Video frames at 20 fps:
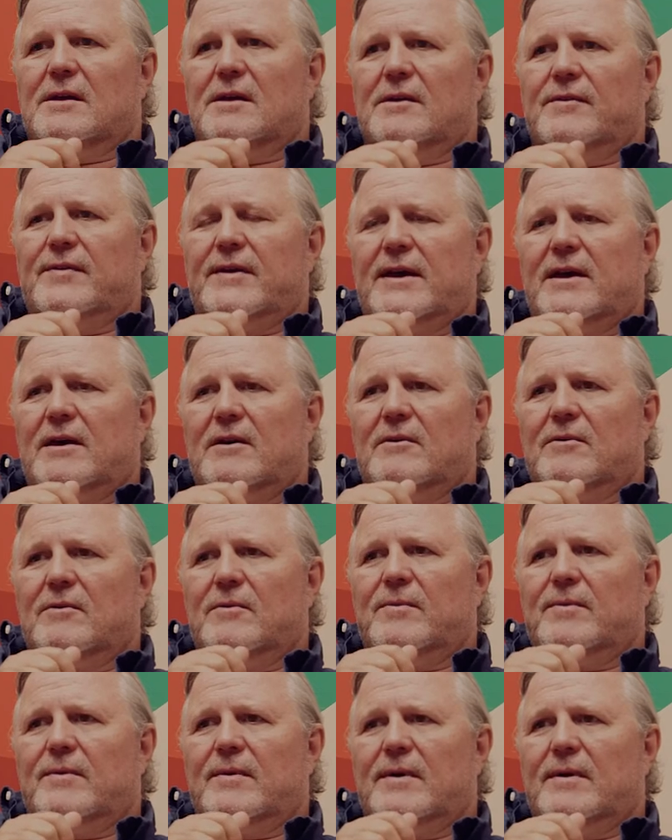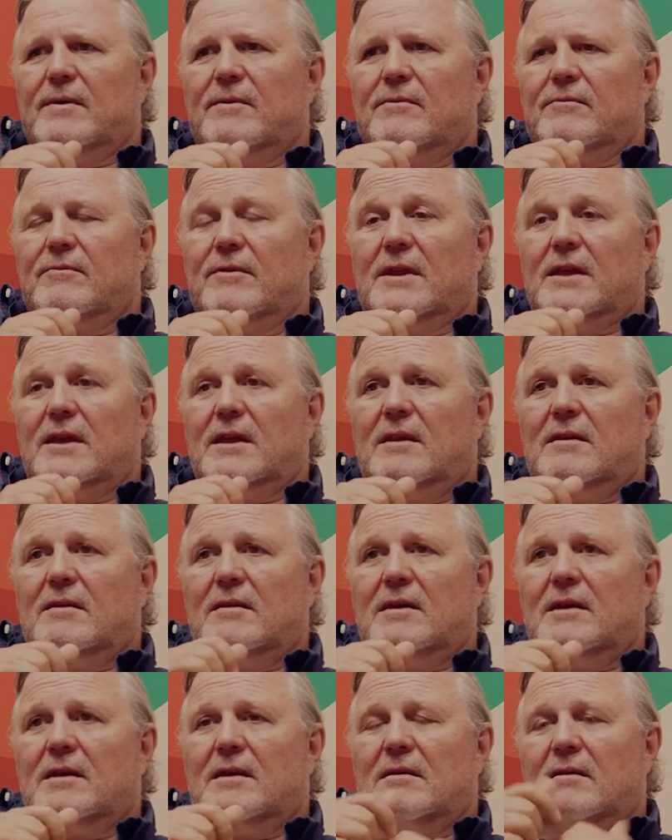how really
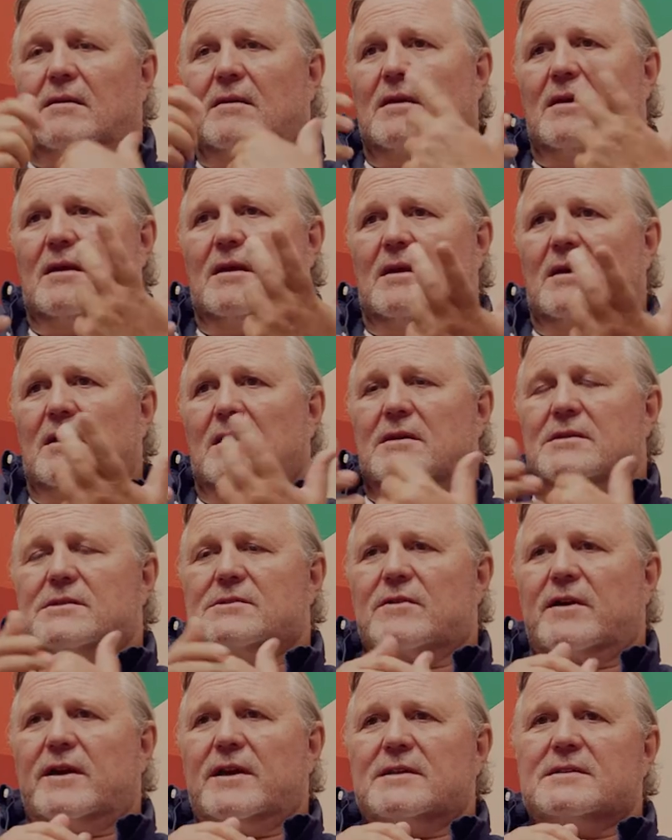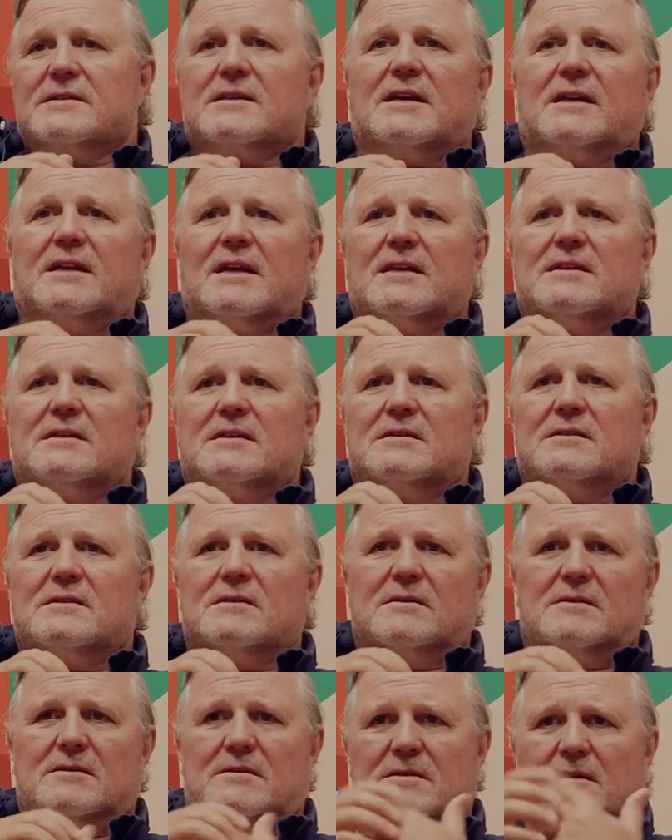Australia is connected
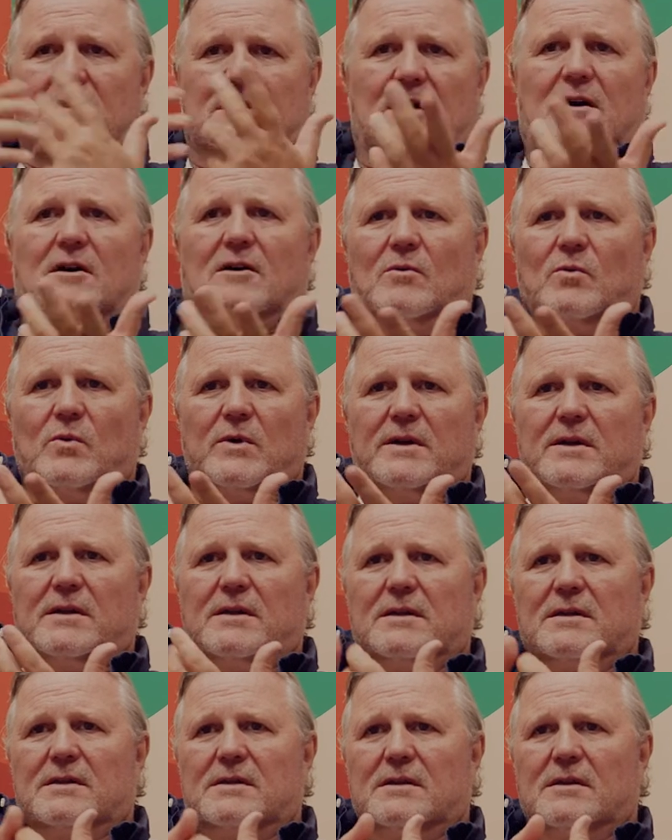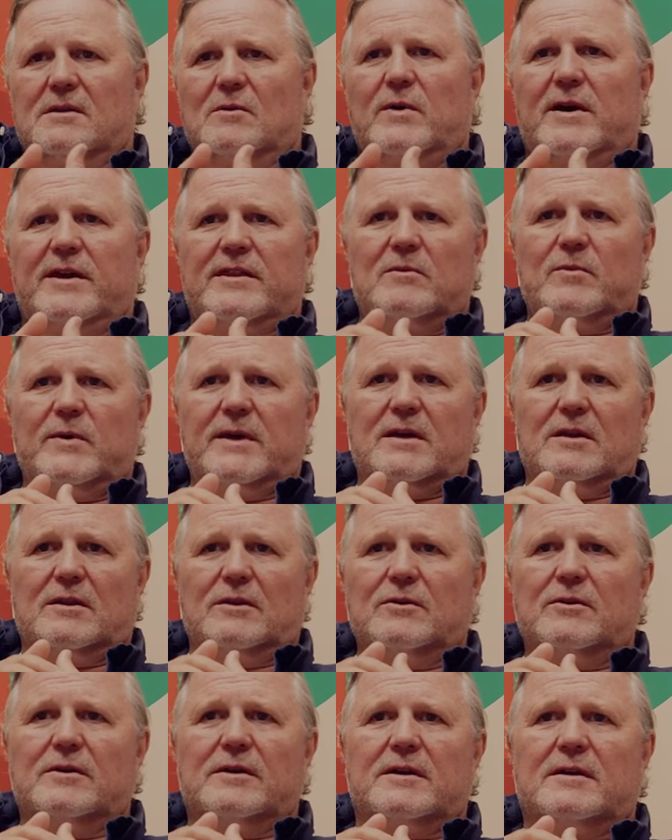to the whole world in the way that we can
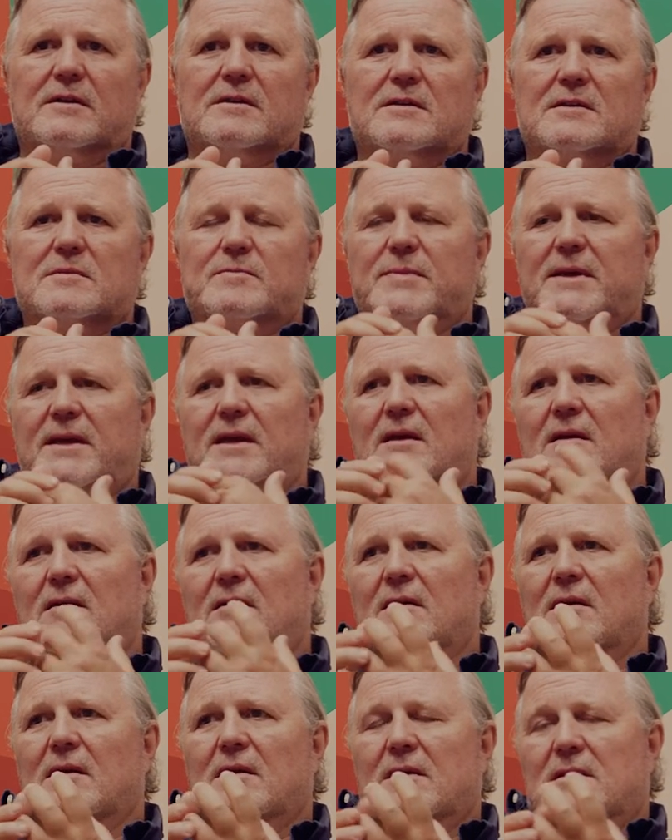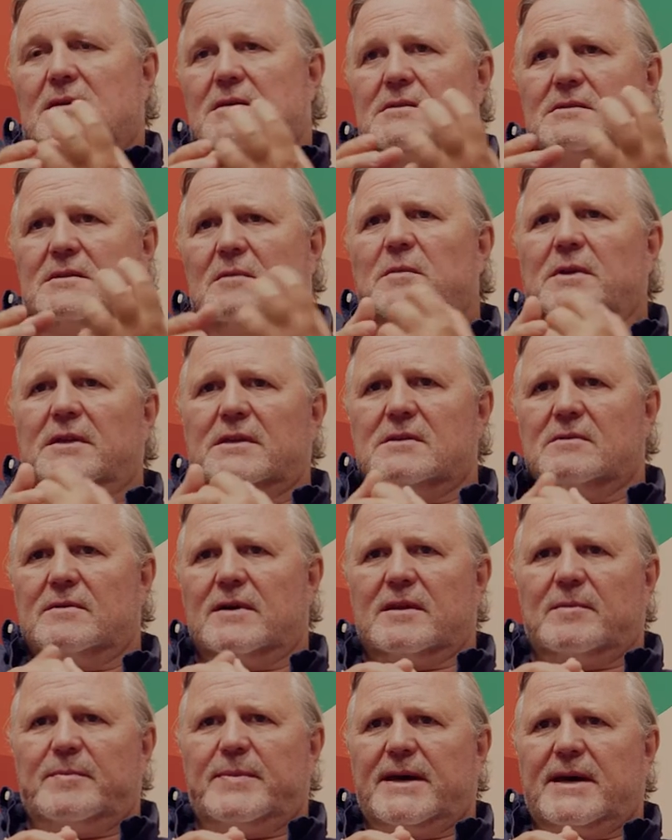look at it as being similar to
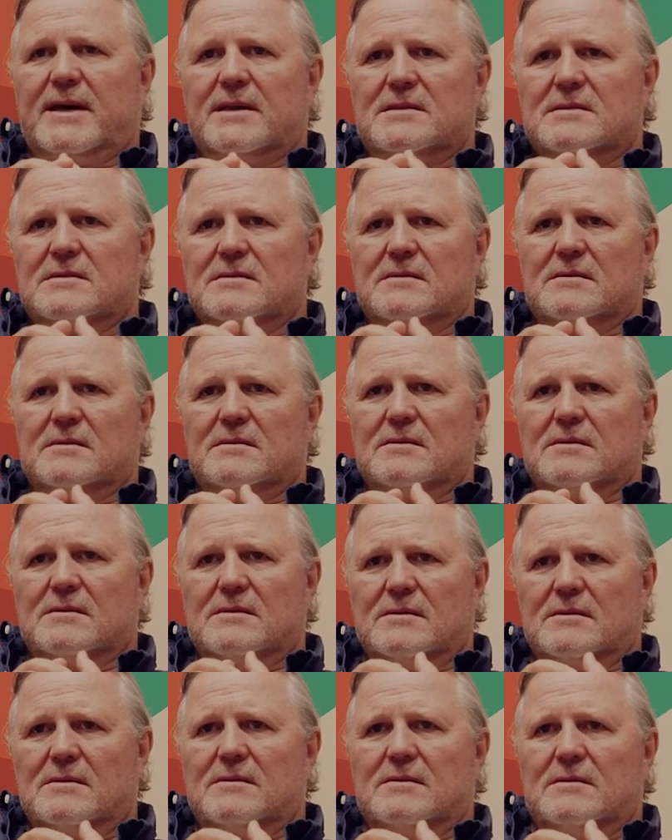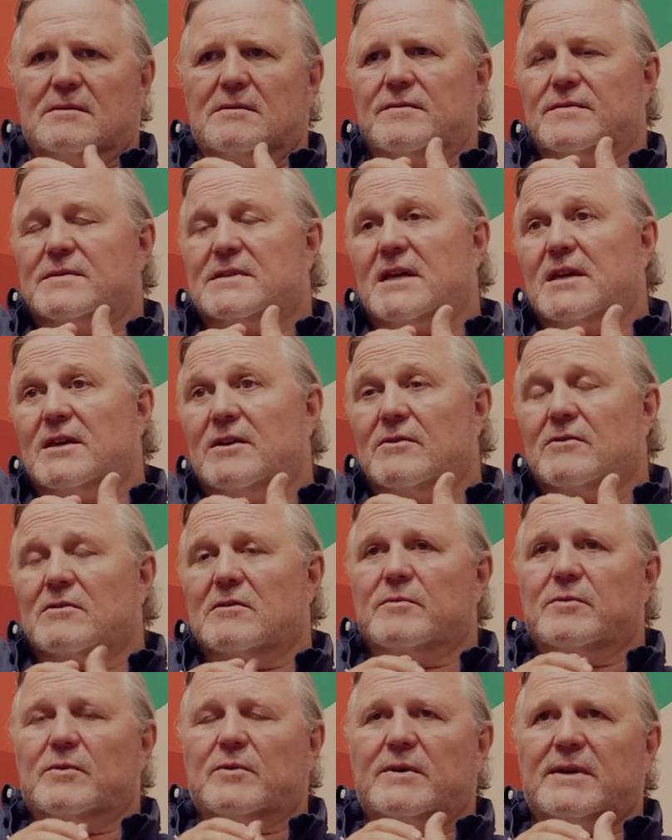other parts of, say,
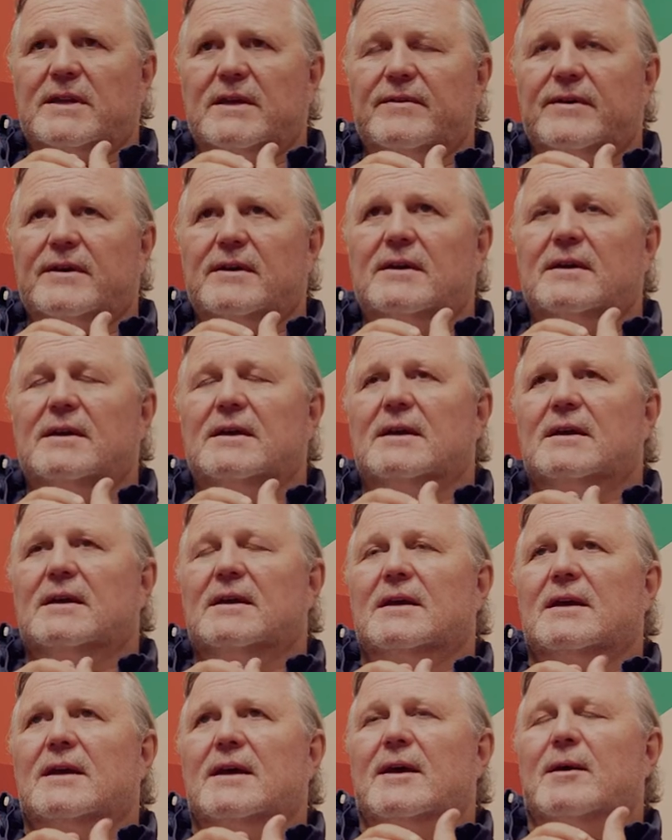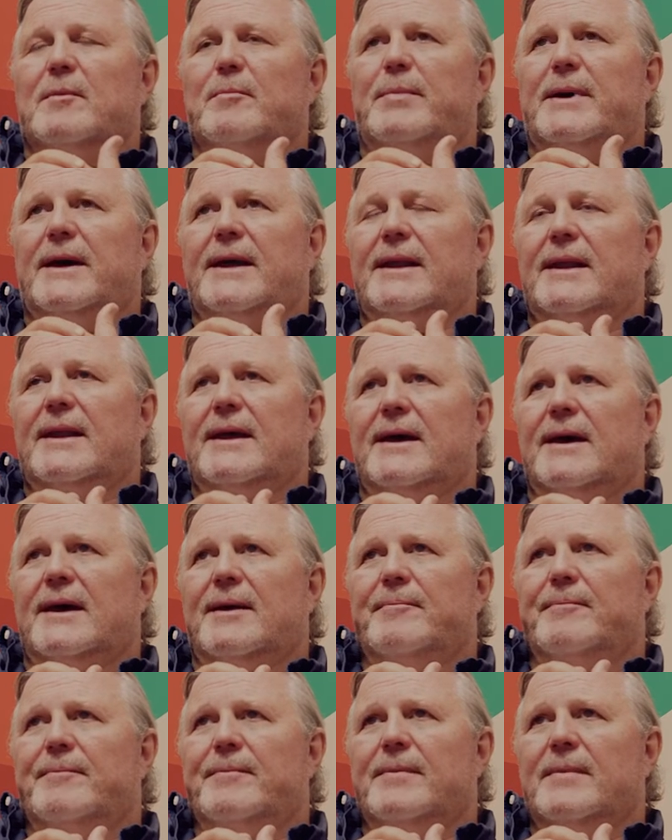Europe or whatever. But
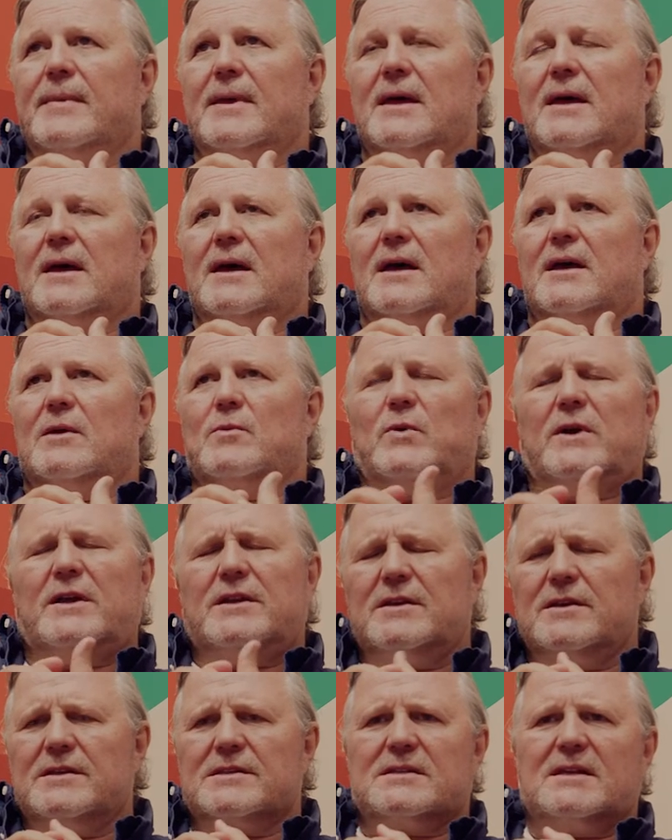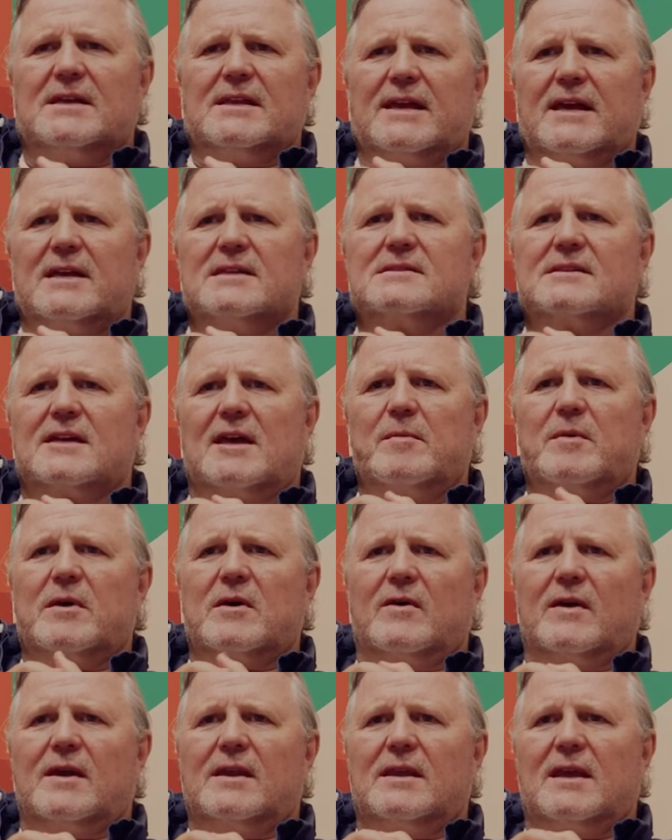where do you see landscape
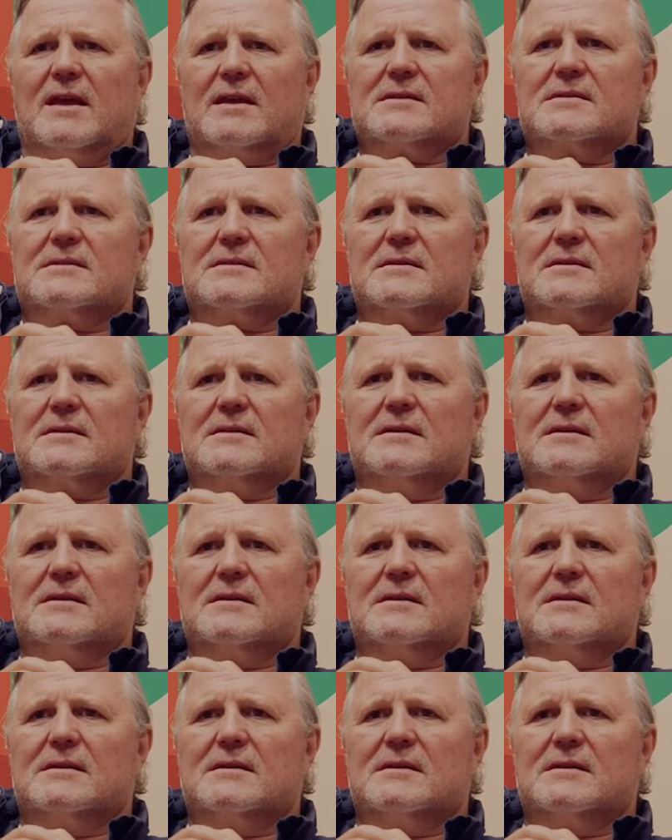going next?